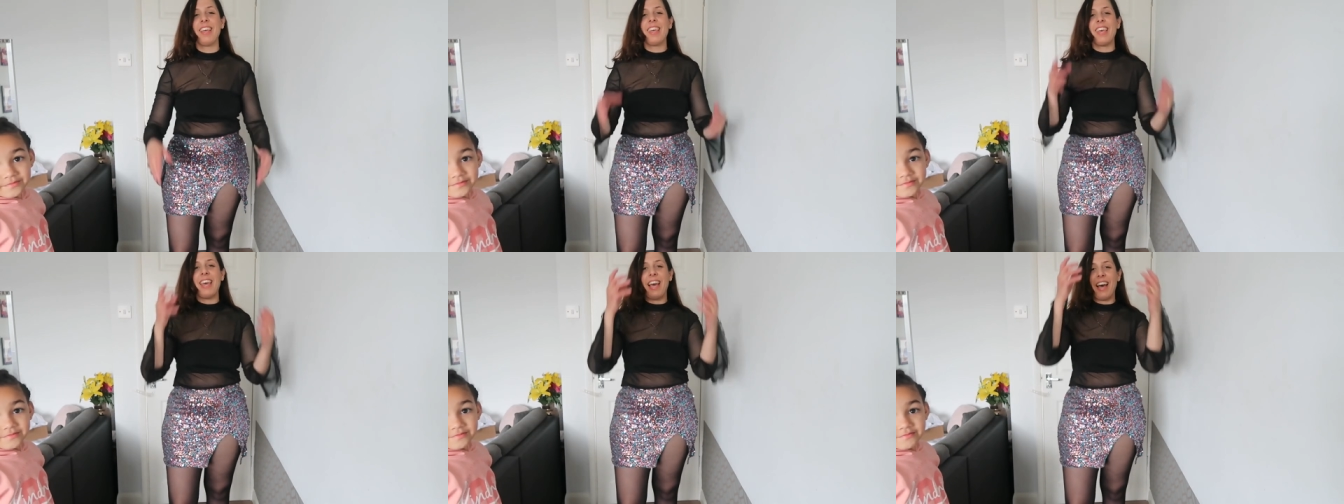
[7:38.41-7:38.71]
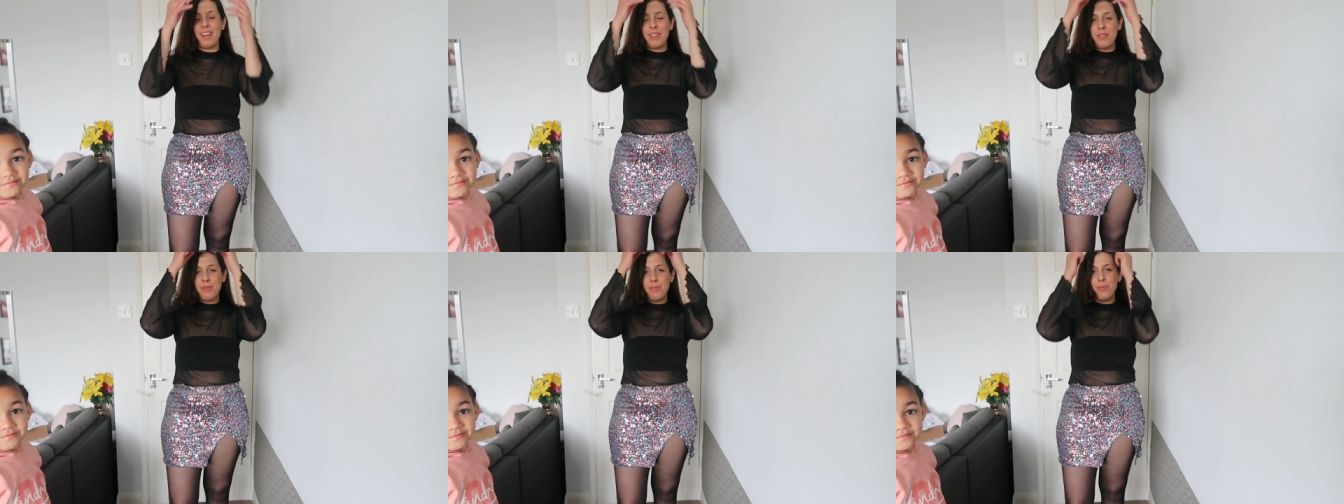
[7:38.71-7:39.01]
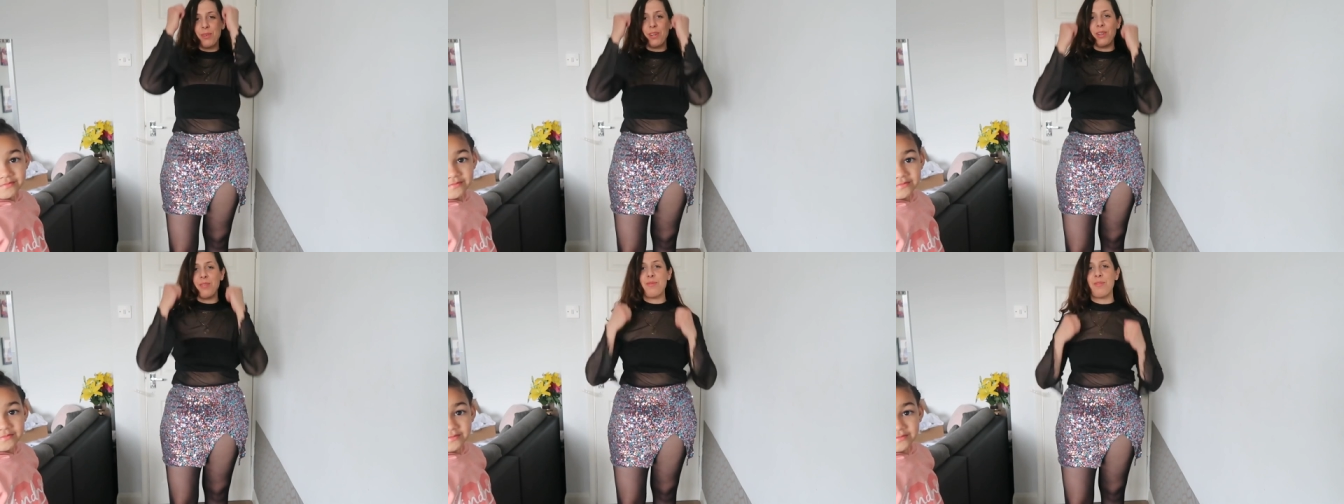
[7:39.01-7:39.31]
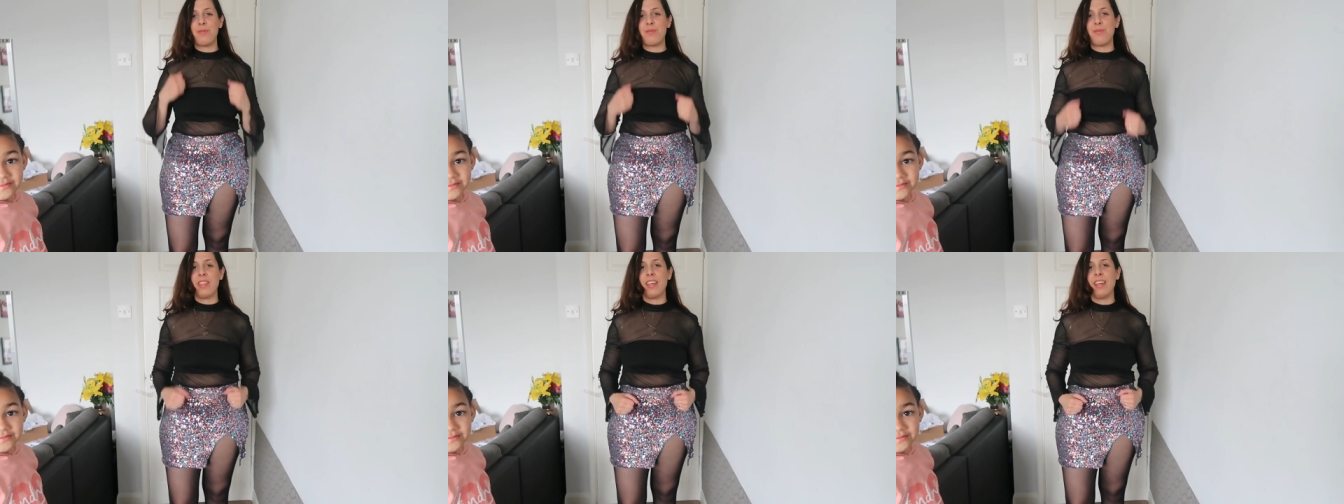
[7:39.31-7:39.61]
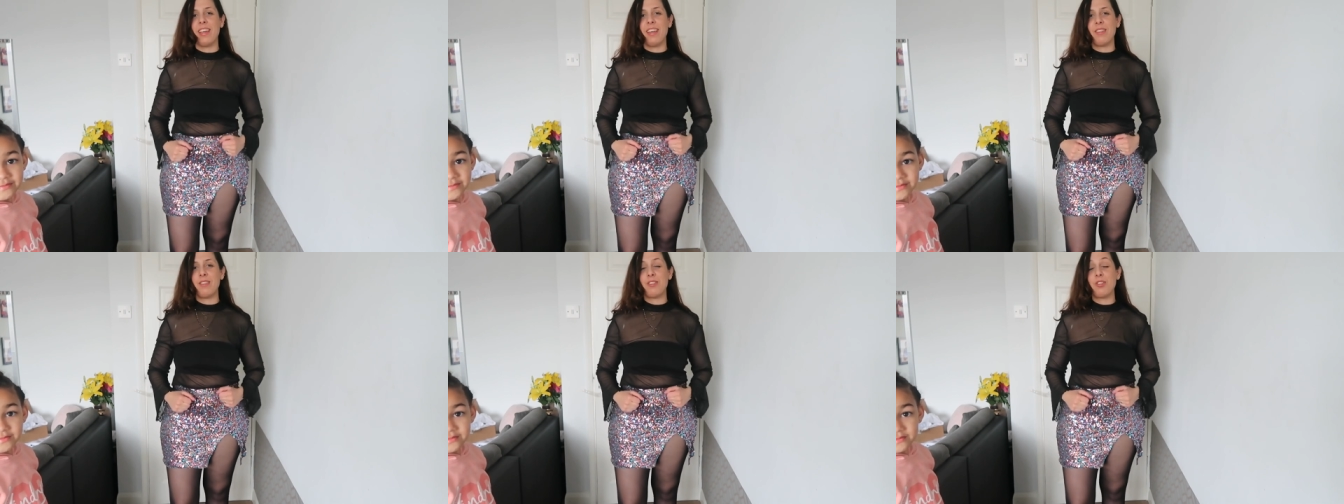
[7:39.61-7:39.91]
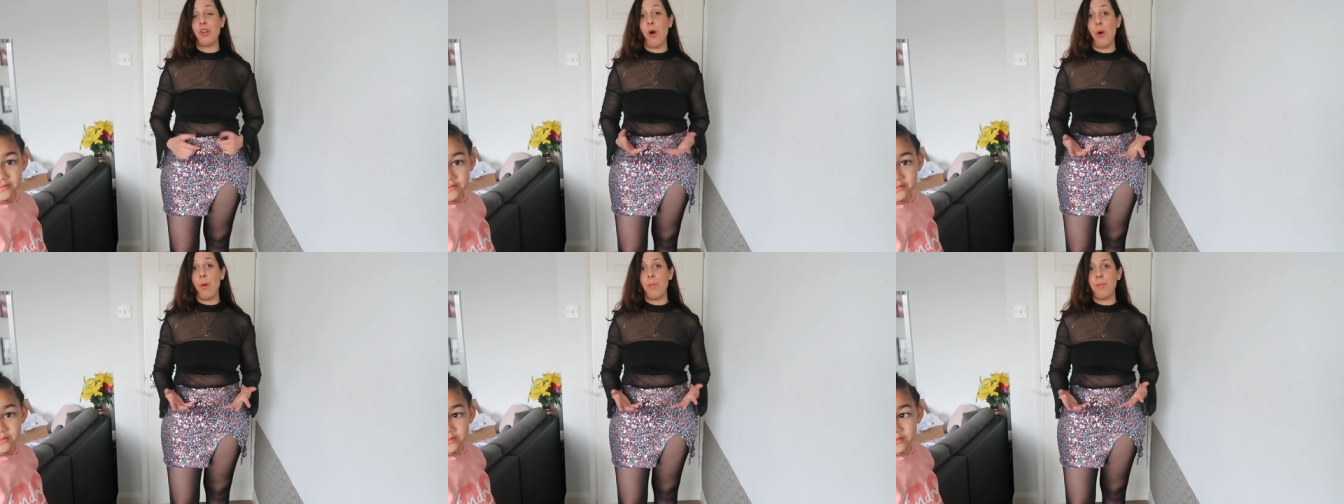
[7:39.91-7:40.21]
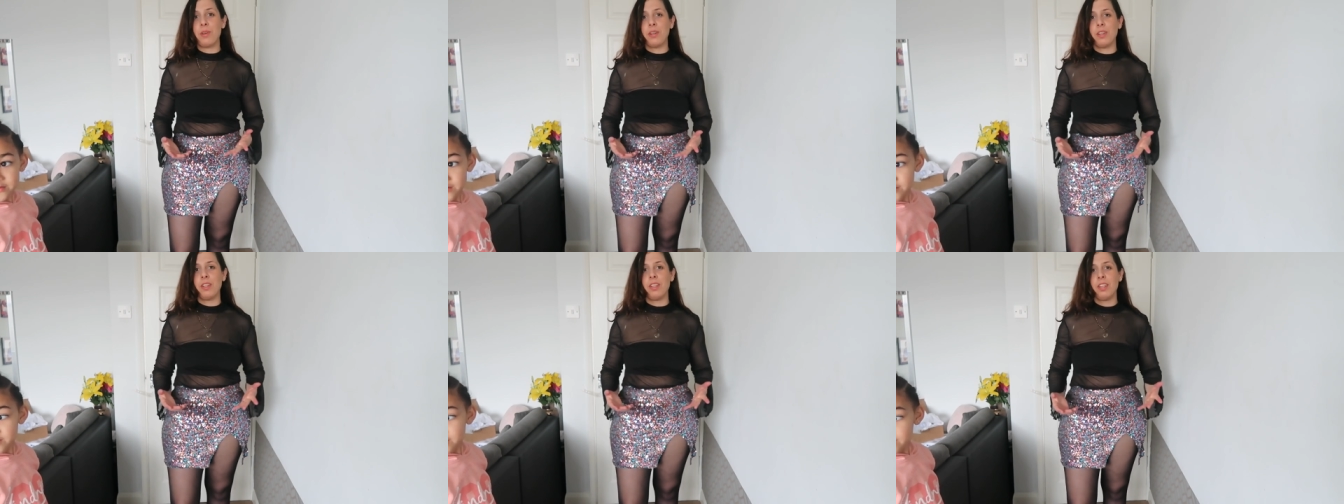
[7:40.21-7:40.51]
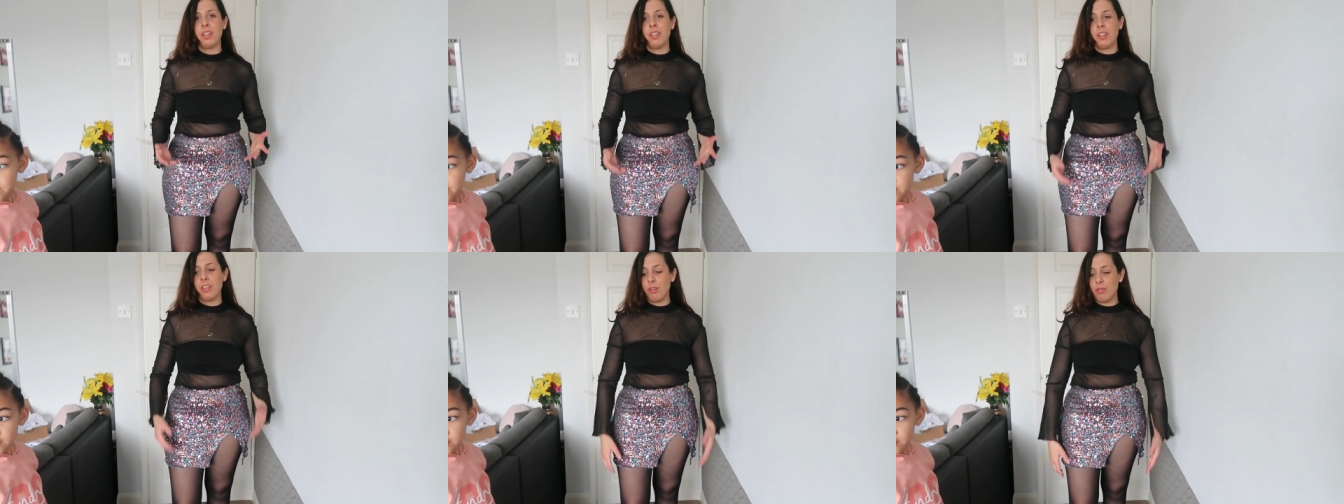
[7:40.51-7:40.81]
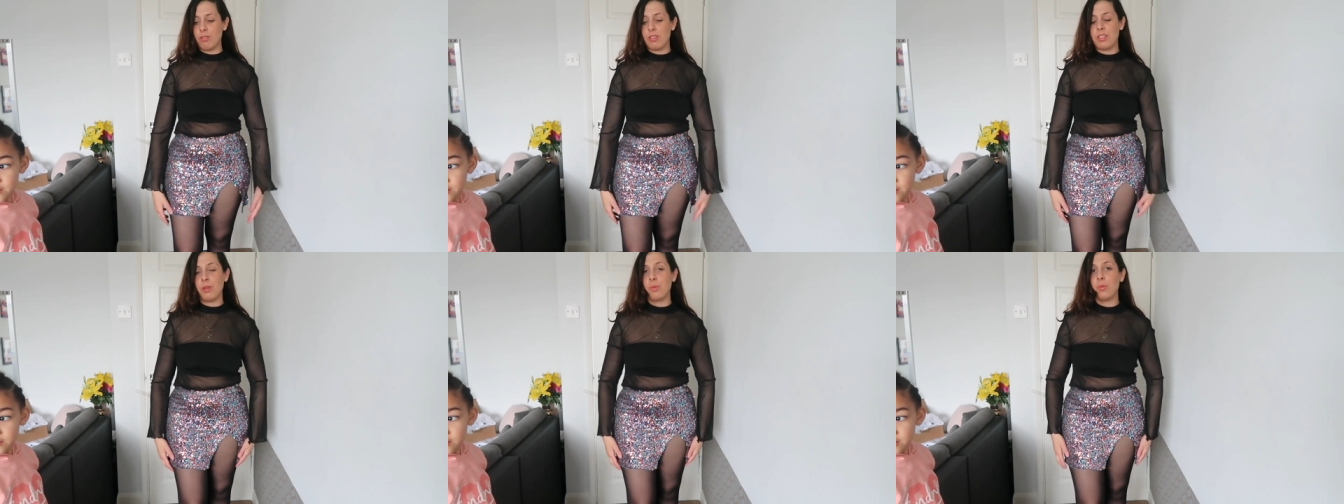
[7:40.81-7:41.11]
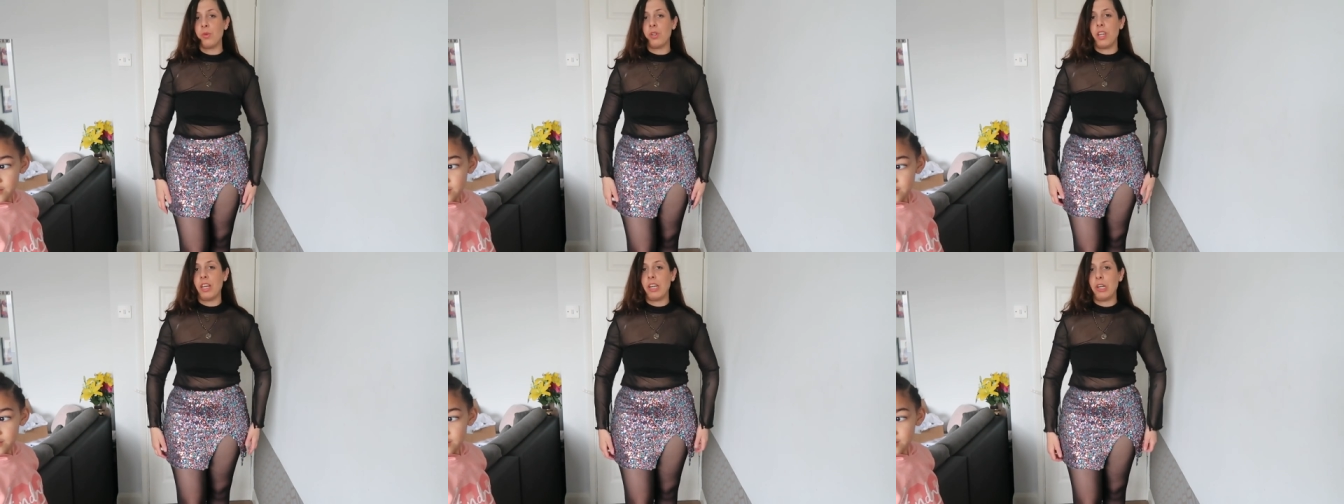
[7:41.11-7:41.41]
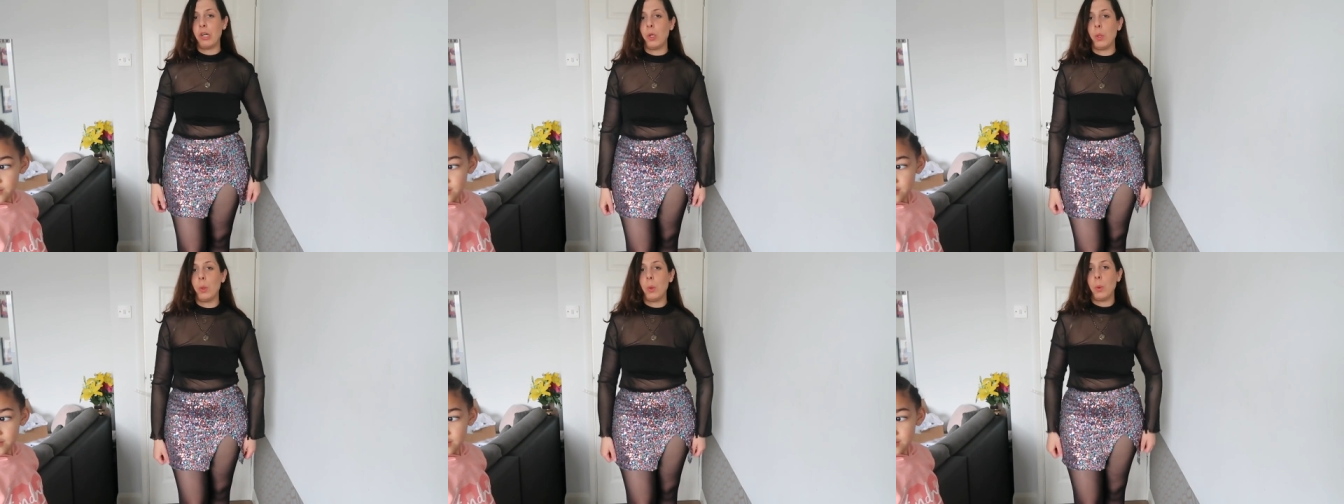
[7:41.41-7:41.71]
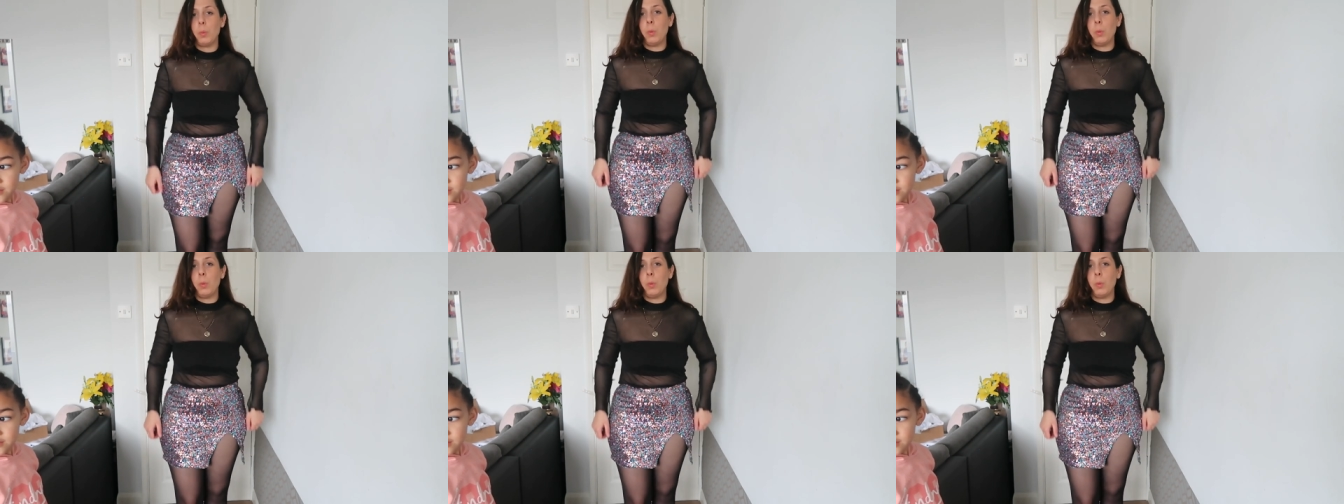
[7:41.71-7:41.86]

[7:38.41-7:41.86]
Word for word: Yeah, I had to put it from the top because it wouldn't go.